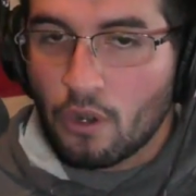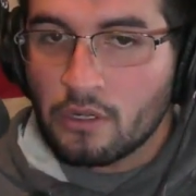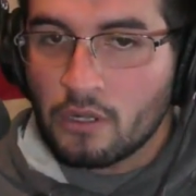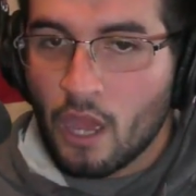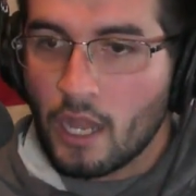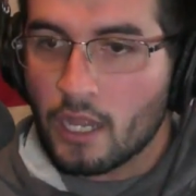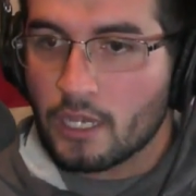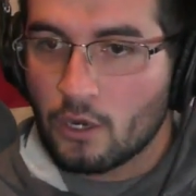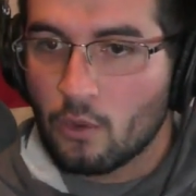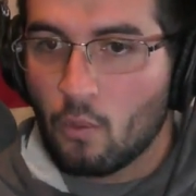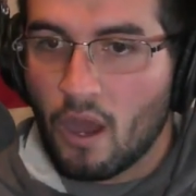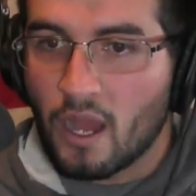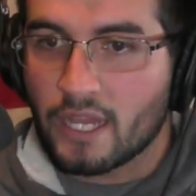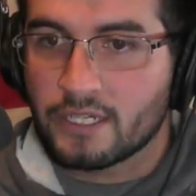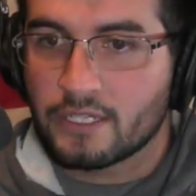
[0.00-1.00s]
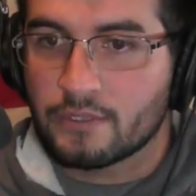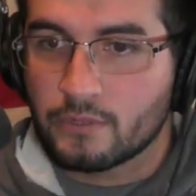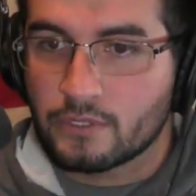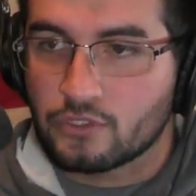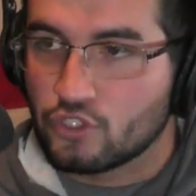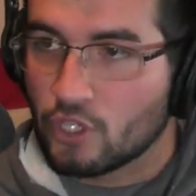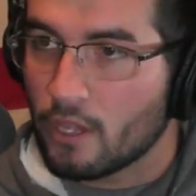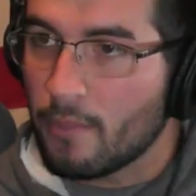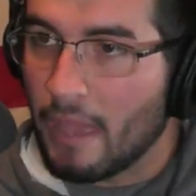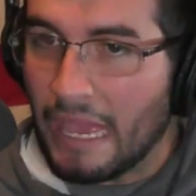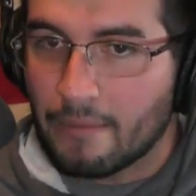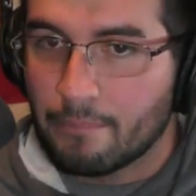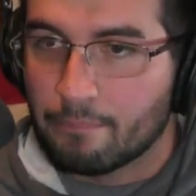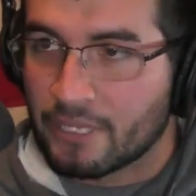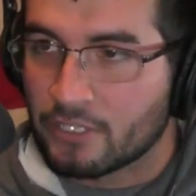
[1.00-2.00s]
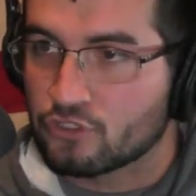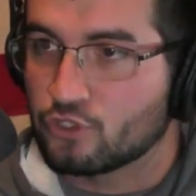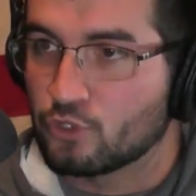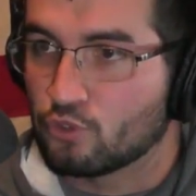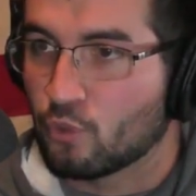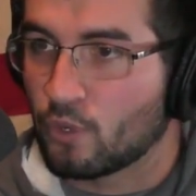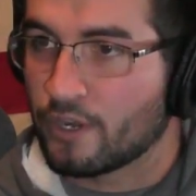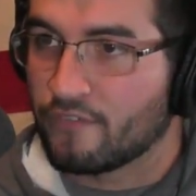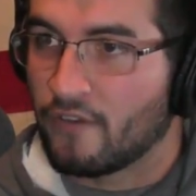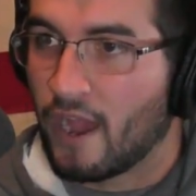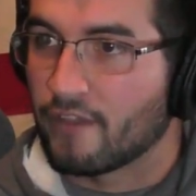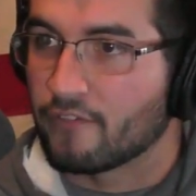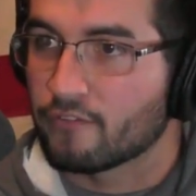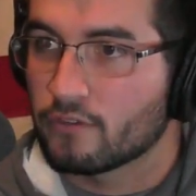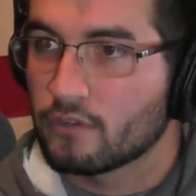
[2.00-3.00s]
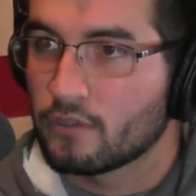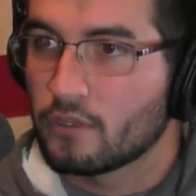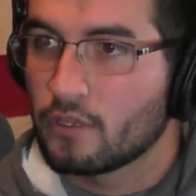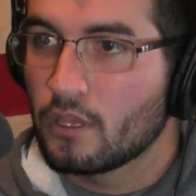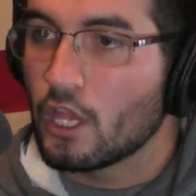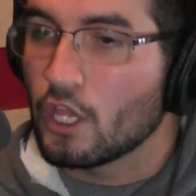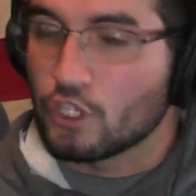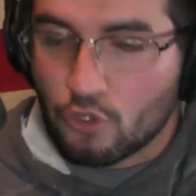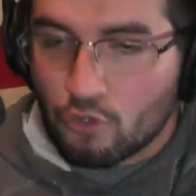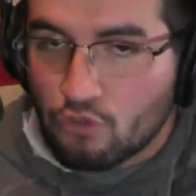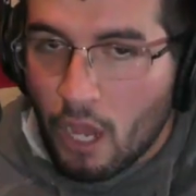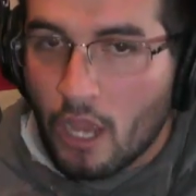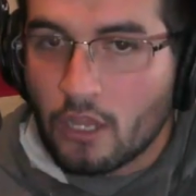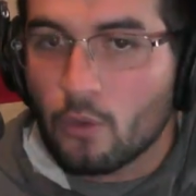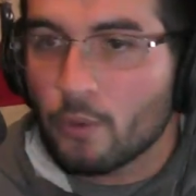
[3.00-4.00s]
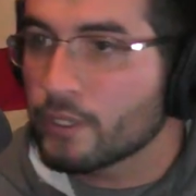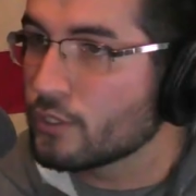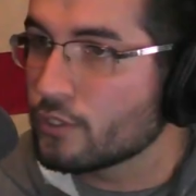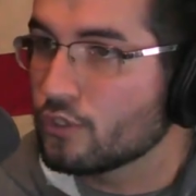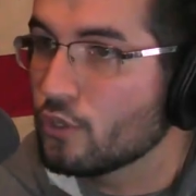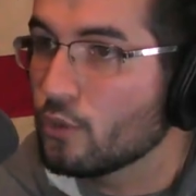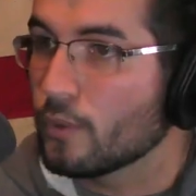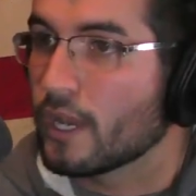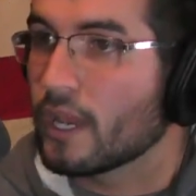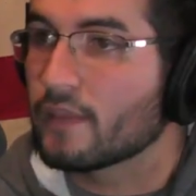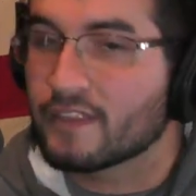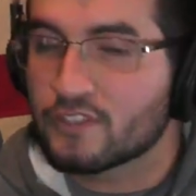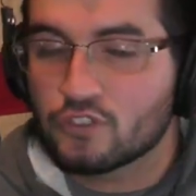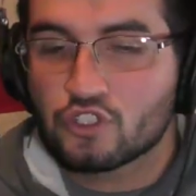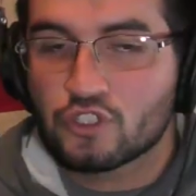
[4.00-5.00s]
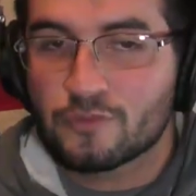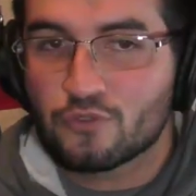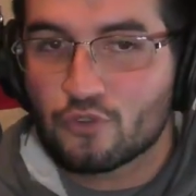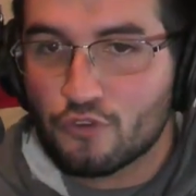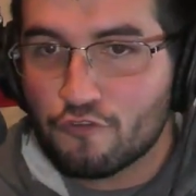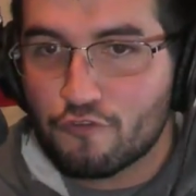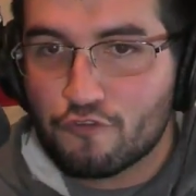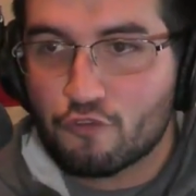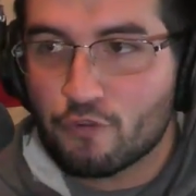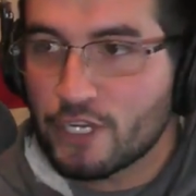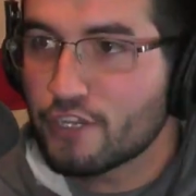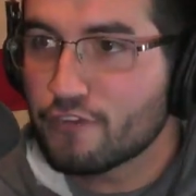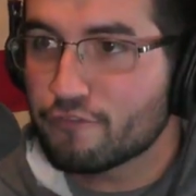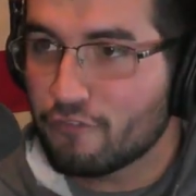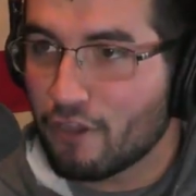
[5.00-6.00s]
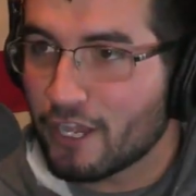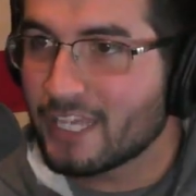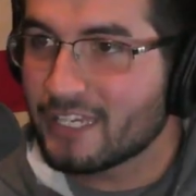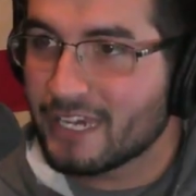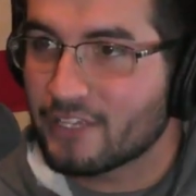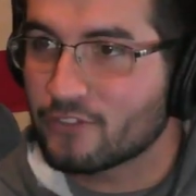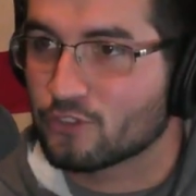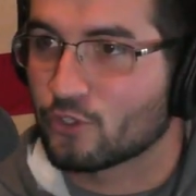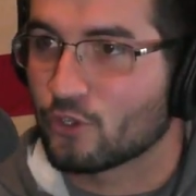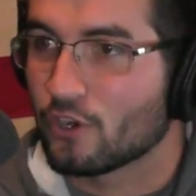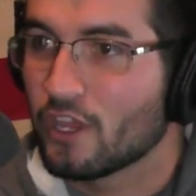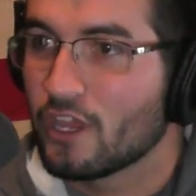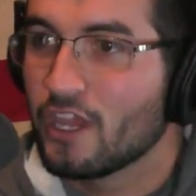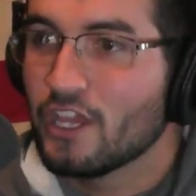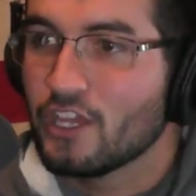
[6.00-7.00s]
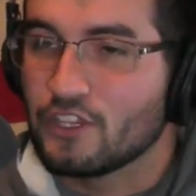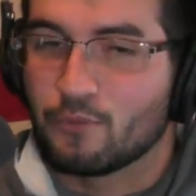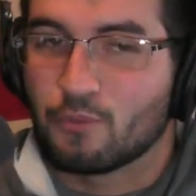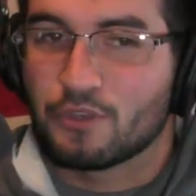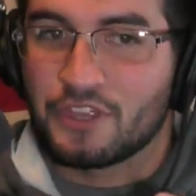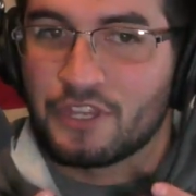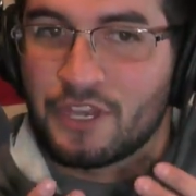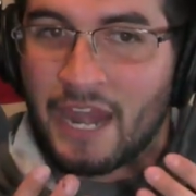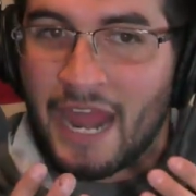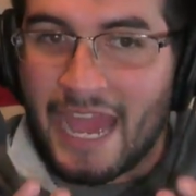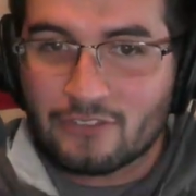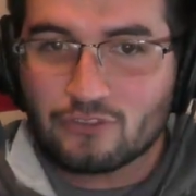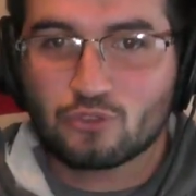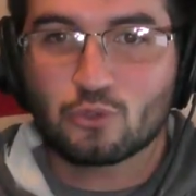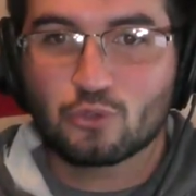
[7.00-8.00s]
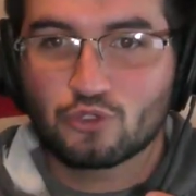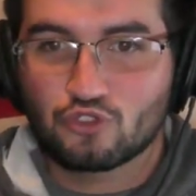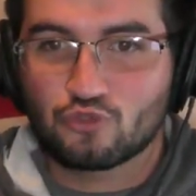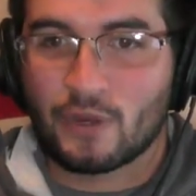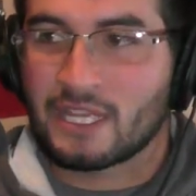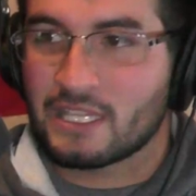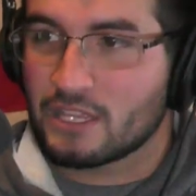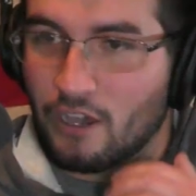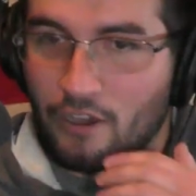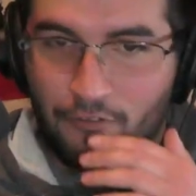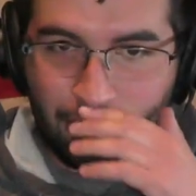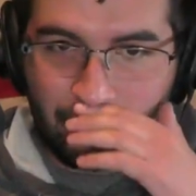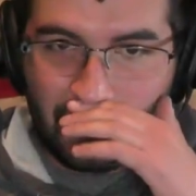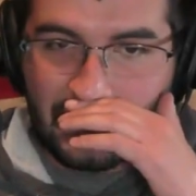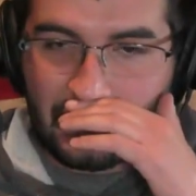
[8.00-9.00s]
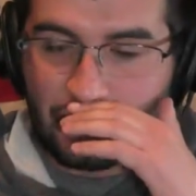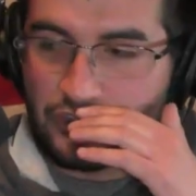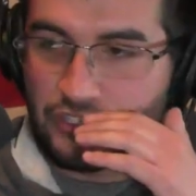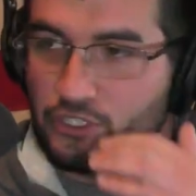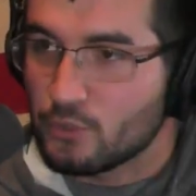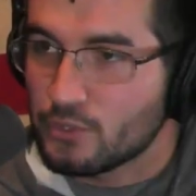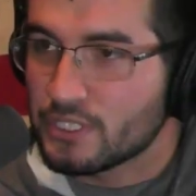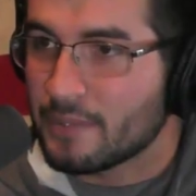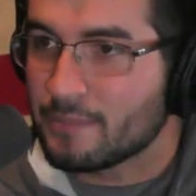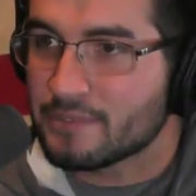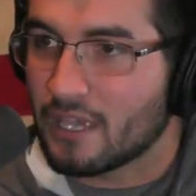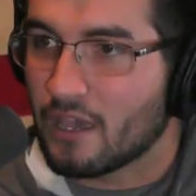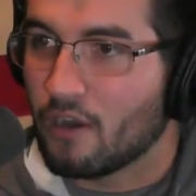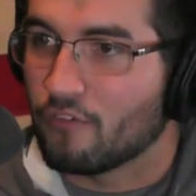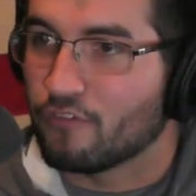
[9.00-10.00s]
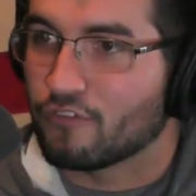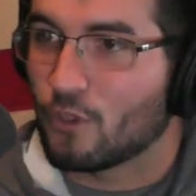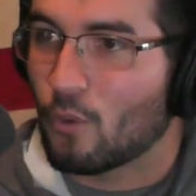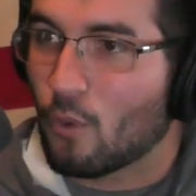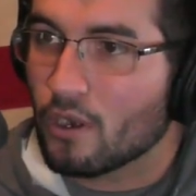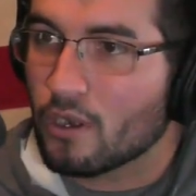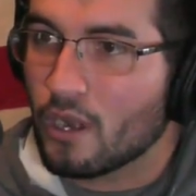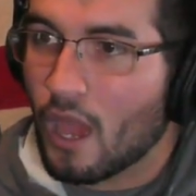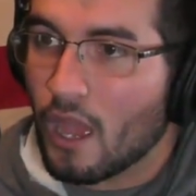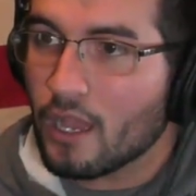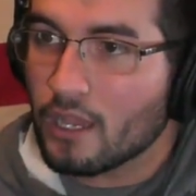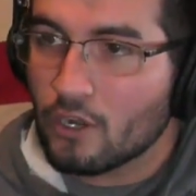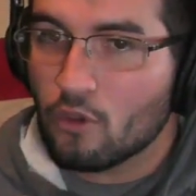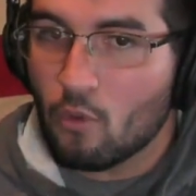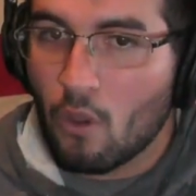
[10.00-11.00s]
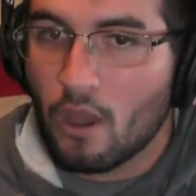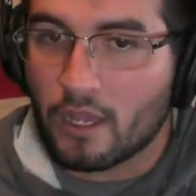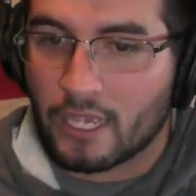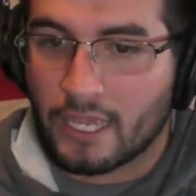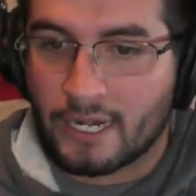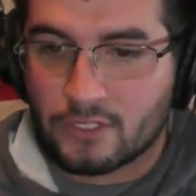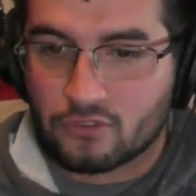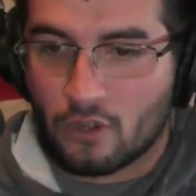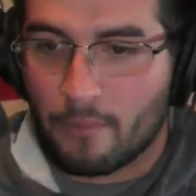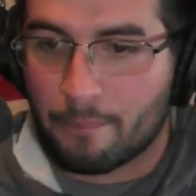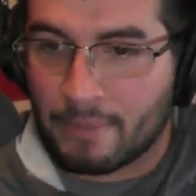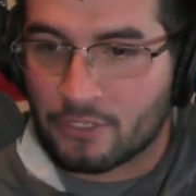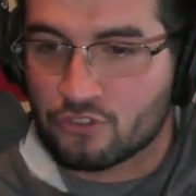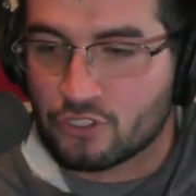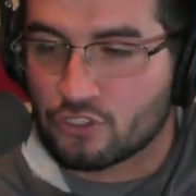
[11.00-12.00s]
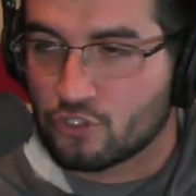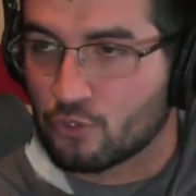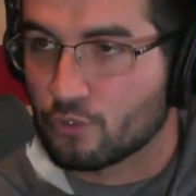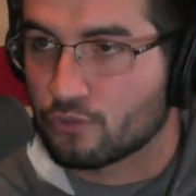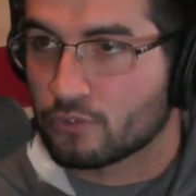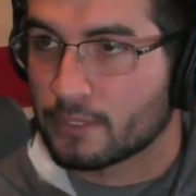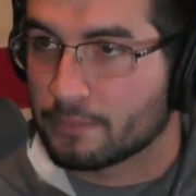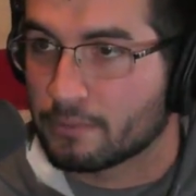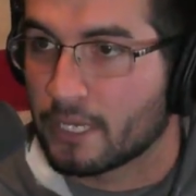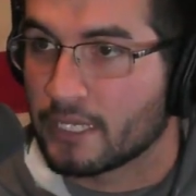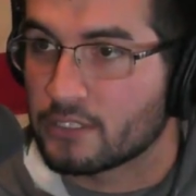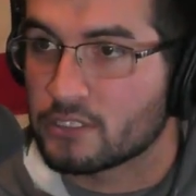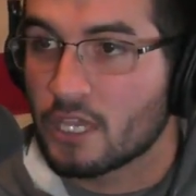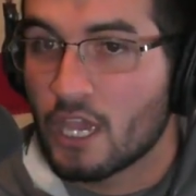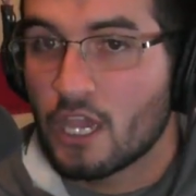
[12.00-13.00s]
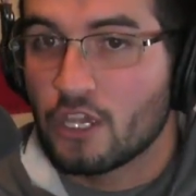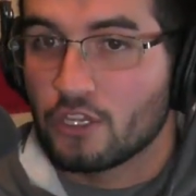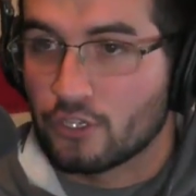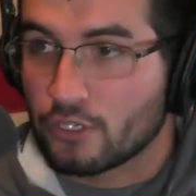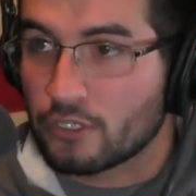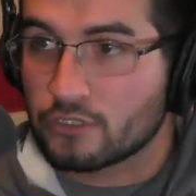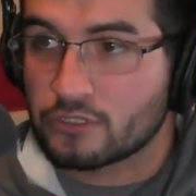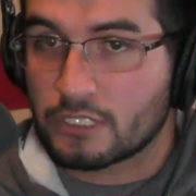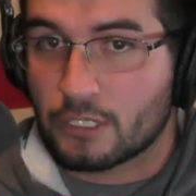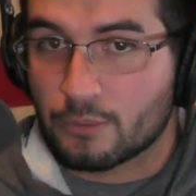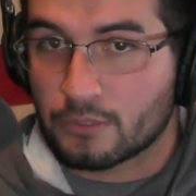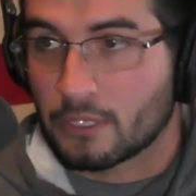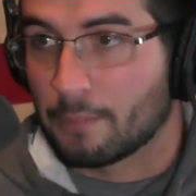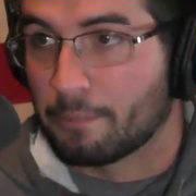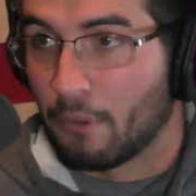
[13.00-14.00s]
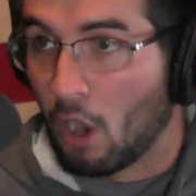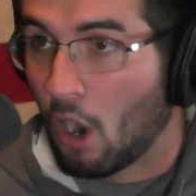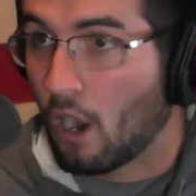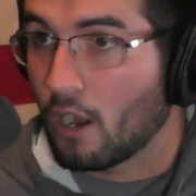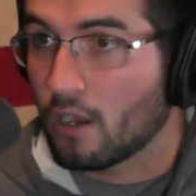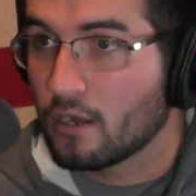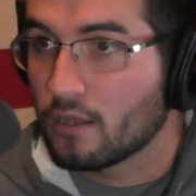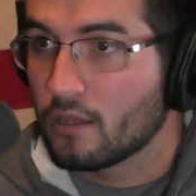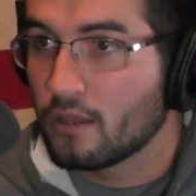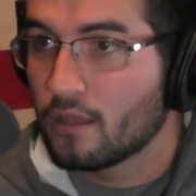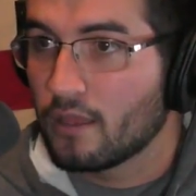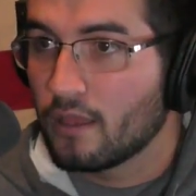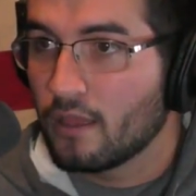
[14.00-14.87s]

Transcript: you are not going to walk into a gym and bench 225. You're not going to do it unless you're some sort of freak of fucking nature with natural strength of like Zeus himself. You are not going to walk in and start benching 2 or 3 plates. You're going to start out with a bar.